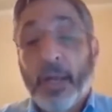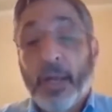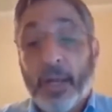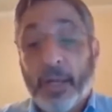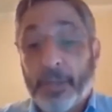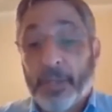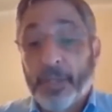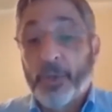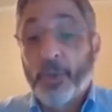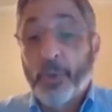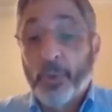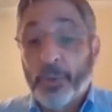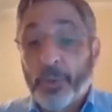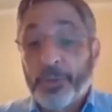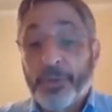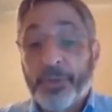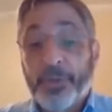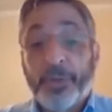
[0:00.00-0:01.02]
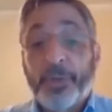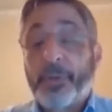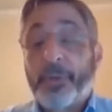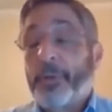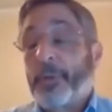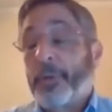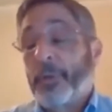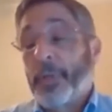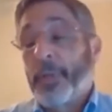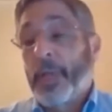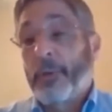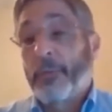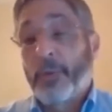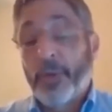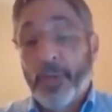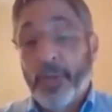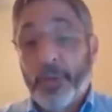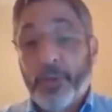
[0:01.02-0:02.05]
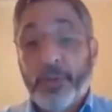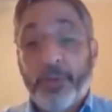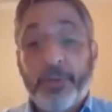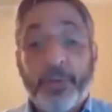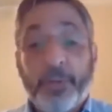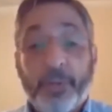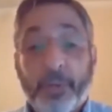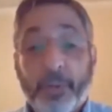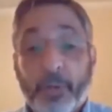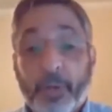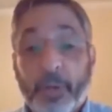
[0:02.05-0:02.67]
The tools that were used,